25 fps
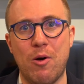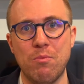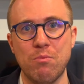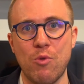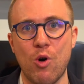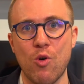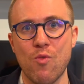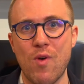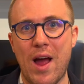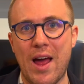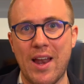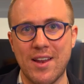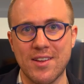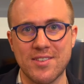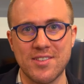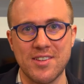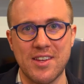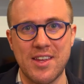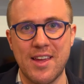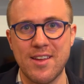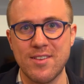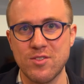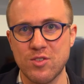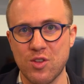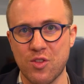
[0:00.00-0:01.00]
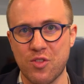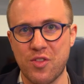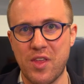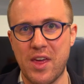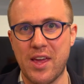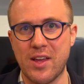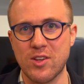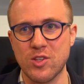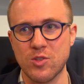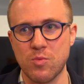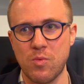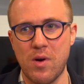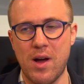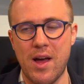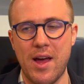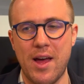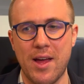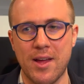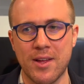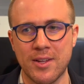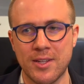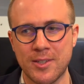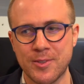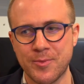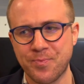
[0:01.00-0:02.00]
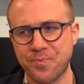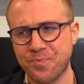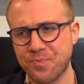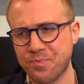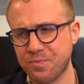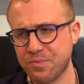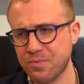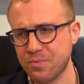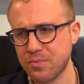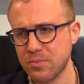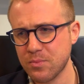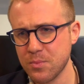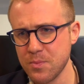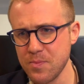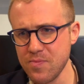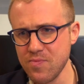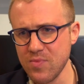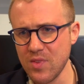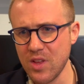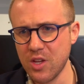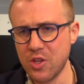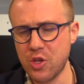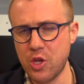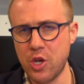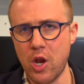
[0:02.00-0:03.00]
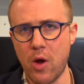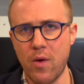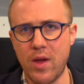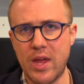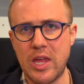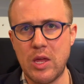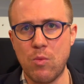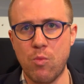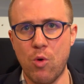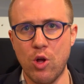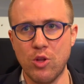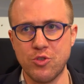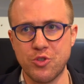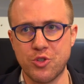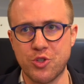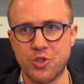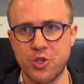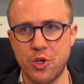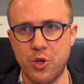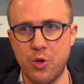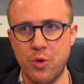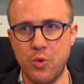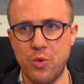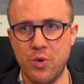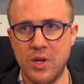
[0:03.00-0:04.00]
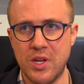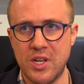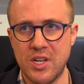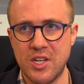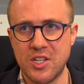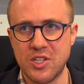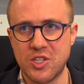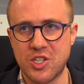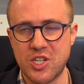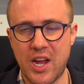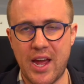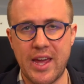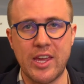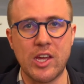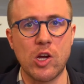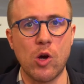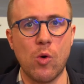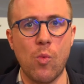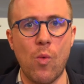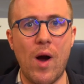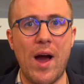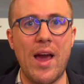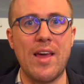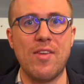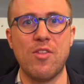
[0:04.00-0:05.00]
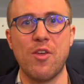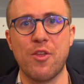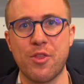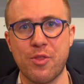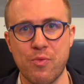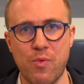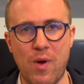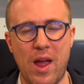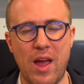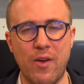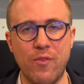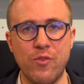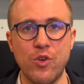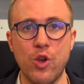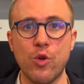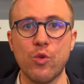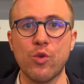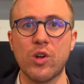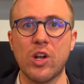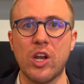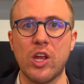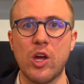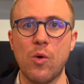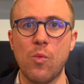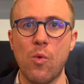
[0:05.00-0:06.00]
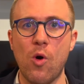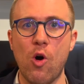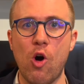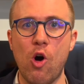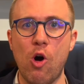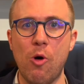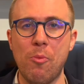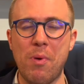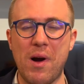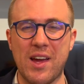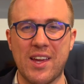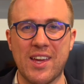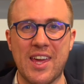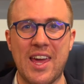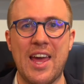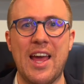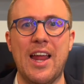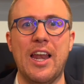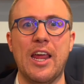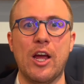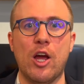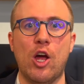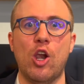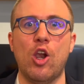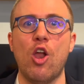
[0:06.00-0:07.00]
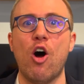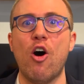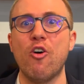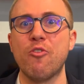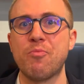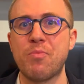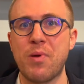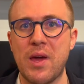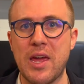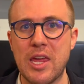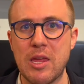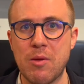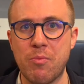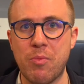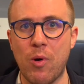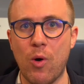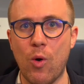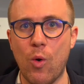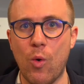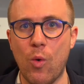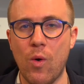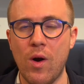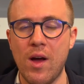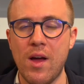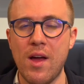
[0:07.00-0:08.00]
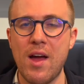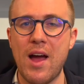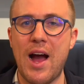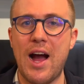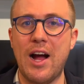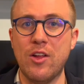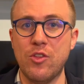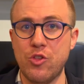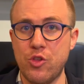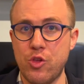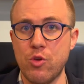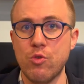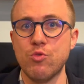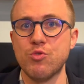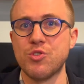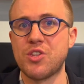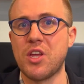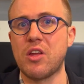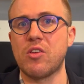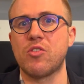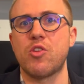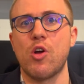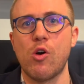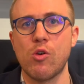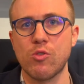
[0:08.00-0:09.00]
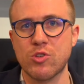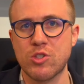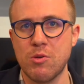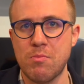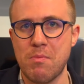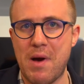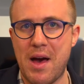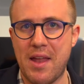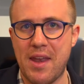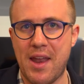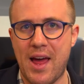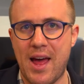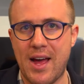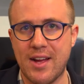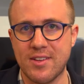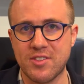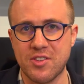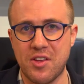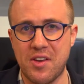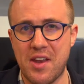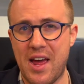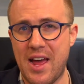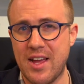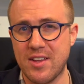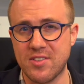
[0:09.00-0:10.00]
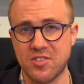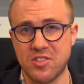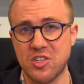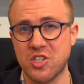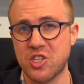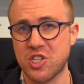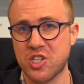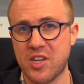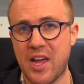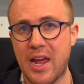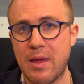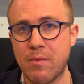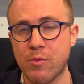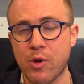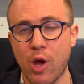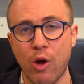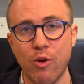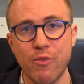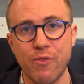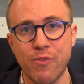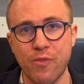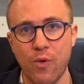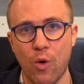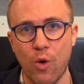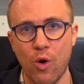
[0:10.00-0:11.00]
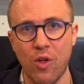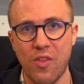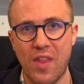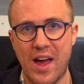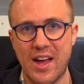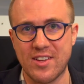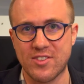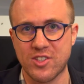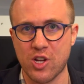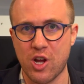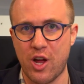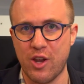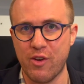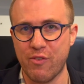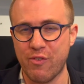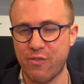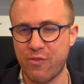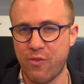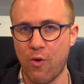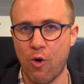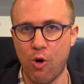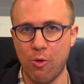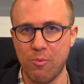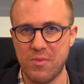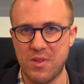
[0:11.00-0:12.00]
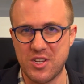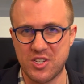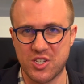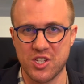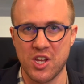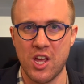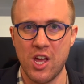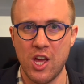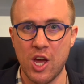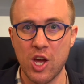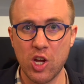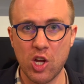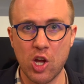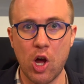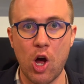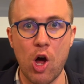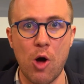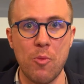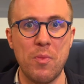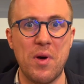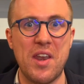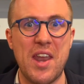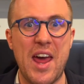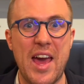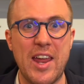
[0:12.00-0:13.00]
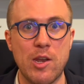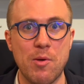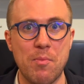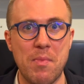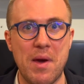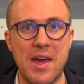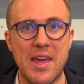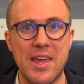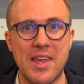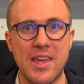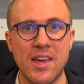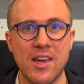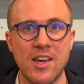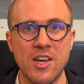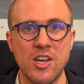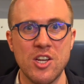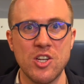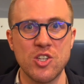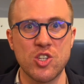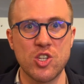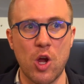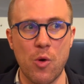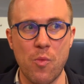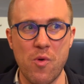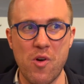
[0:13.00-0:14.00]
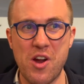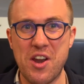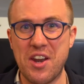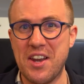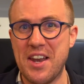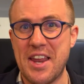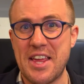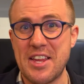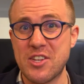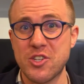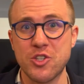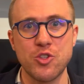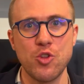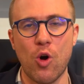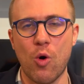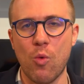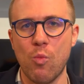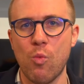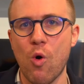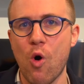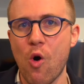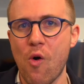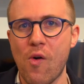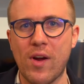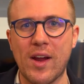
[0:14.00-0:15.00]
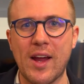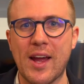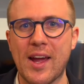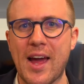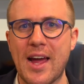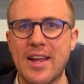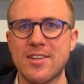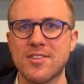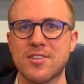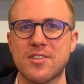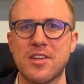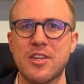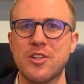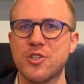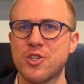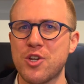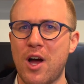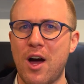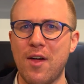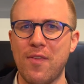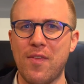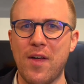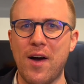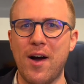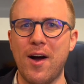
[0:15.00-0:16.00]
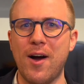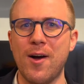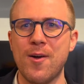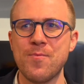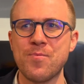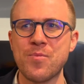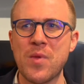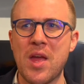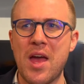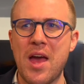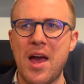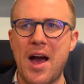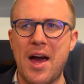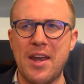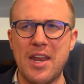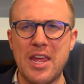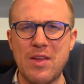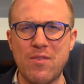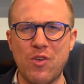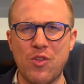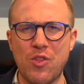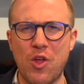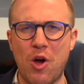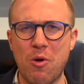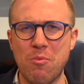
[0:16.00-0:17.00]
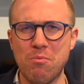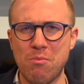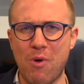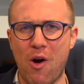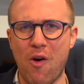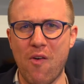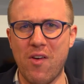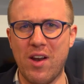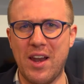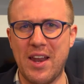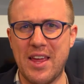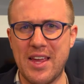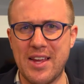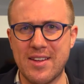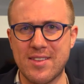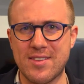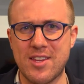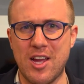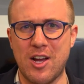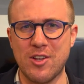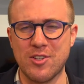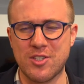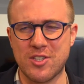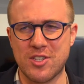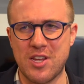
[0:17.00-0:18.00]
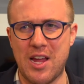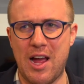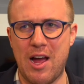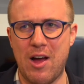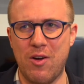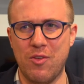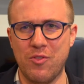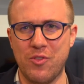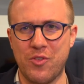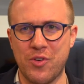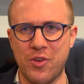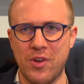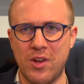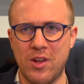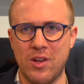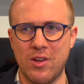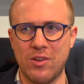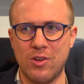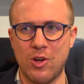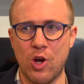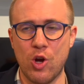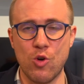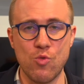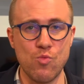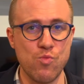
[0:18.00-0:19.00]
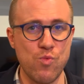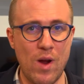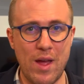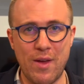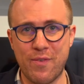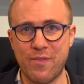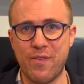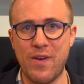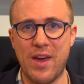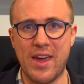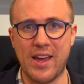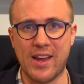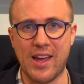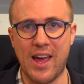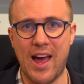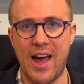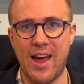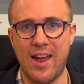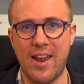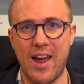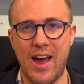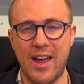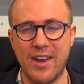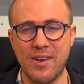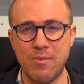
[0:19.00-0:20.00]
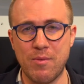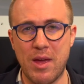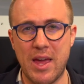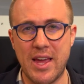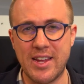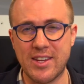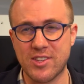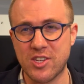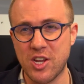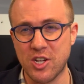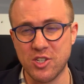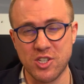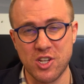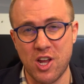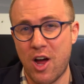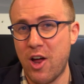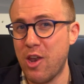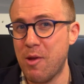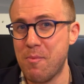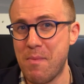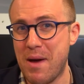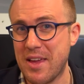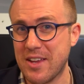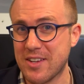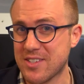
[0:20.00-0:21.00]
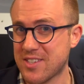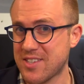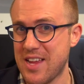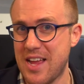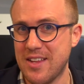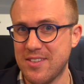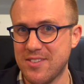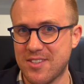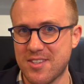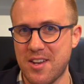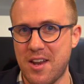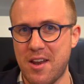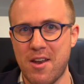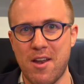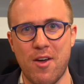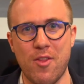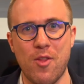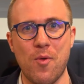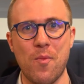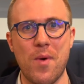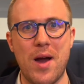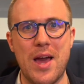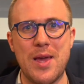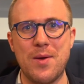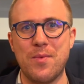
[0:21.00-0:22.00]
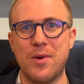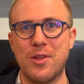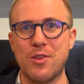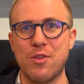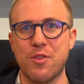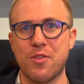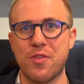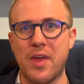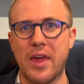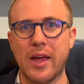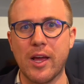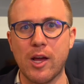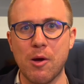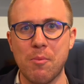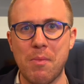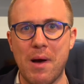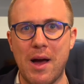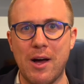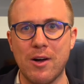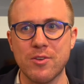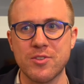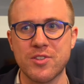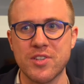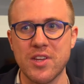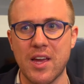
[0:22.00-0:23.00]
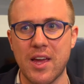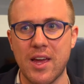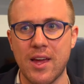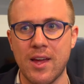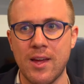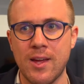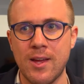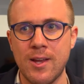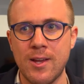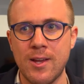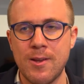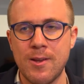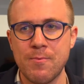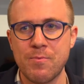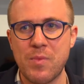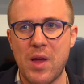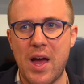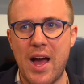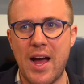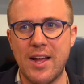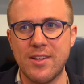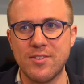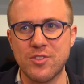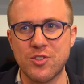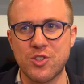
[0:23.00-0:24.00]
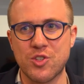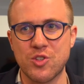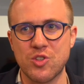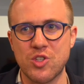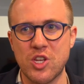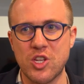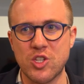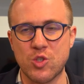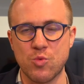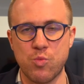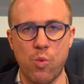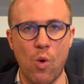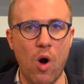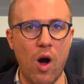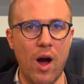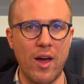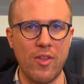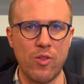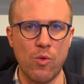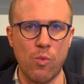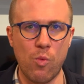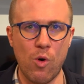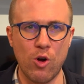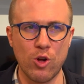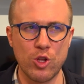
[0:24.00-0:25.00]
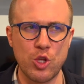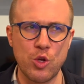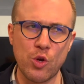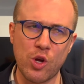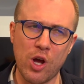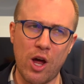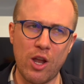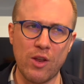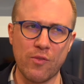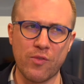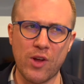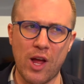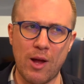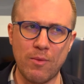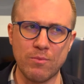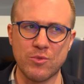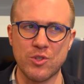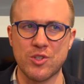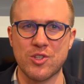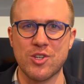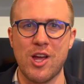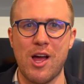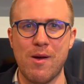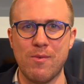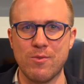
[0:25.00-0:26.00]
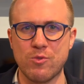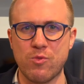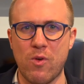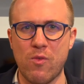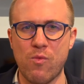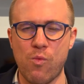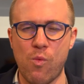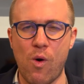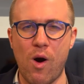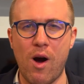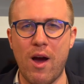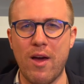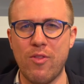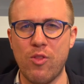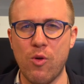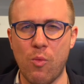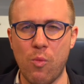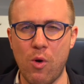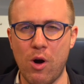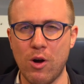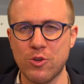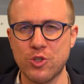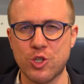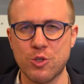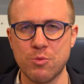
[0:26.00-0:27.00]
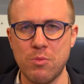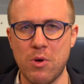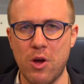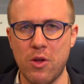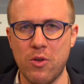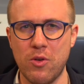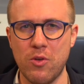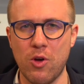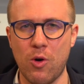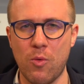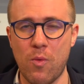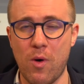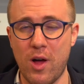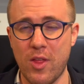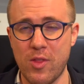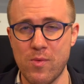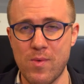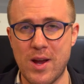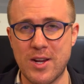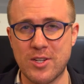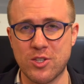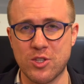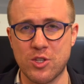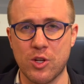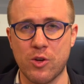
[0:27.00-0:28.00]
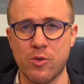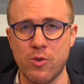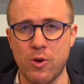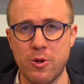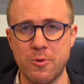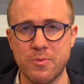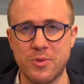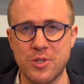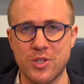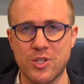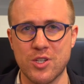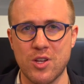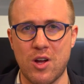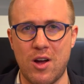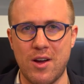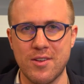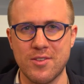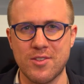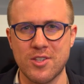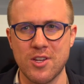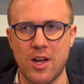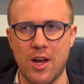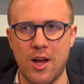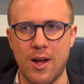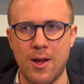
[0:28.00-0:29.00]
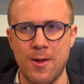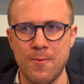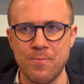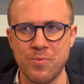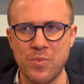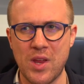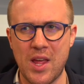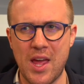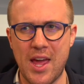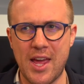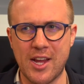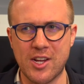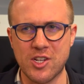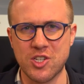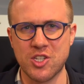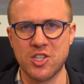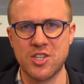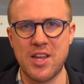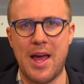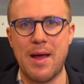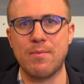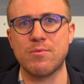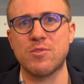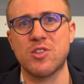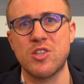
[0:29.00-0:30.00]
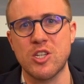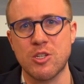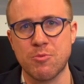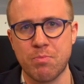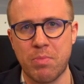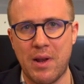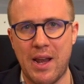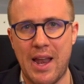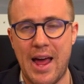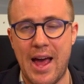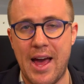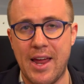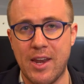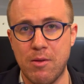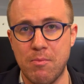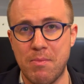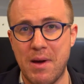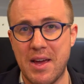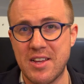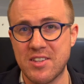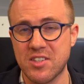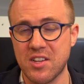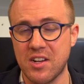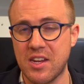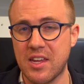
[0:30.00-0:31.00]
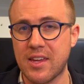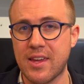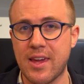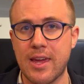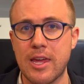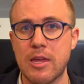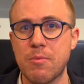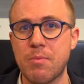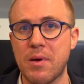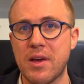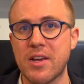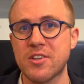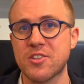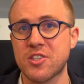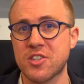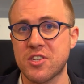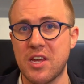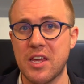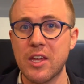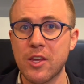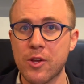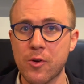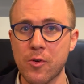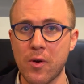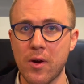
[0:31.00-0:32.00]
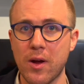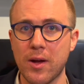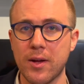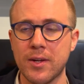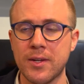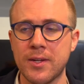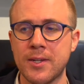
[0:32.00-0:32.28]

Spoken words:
morality into things where, you know, he wants to take away the threat of nuclear war by killing a lot of people and using Dr. Manhattan as the scapegoat for that to kind of form this common enemy, so we're at least not warring against each other. And even though morally it does sound horrific, and it does kind of make sense in another way when you think about it, and it's why what you kind of come to terms with why the Watchmen, or why the rest of the group, decide to accept this plan and basically keep it a secret.